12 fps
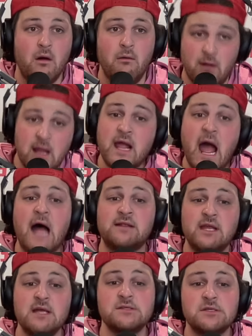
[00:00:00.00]
We
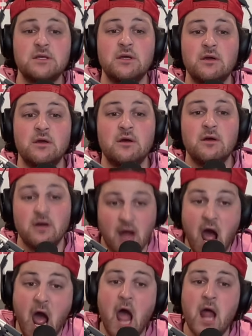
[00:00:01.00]
got this.
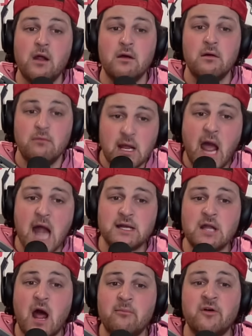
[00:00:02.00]
We got
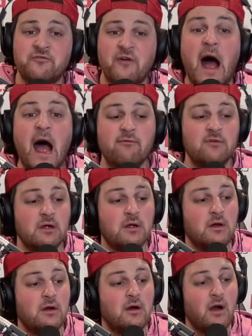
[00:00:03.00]
a number five.
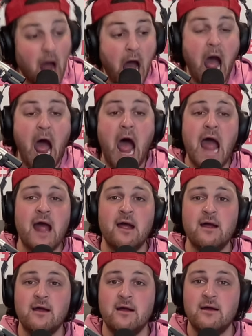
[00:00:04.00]
I
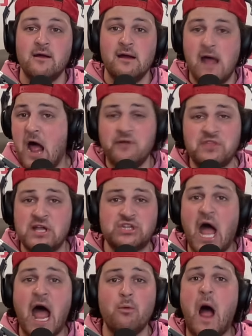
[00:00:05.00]
don't think
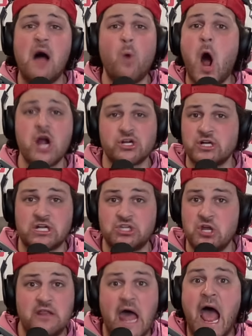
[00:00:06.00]
Taiwan Walker
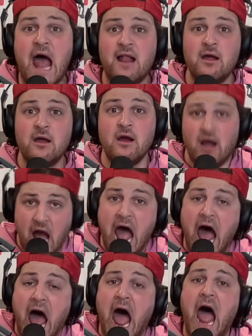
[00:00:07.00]
could do that.
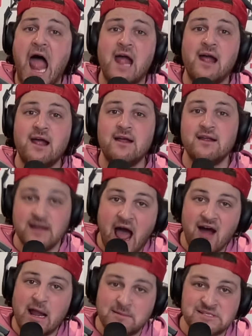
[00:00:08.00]
You know
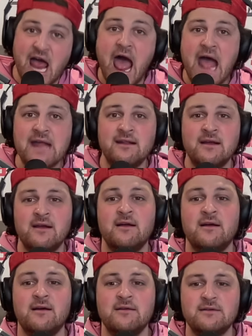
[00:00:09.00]
what I'm saying?
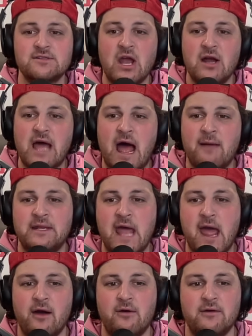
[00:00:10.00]
Let's go to
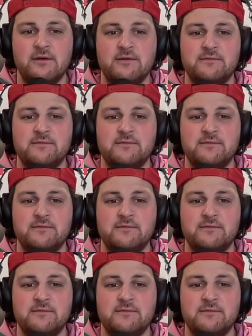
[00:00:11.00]
Amadeo.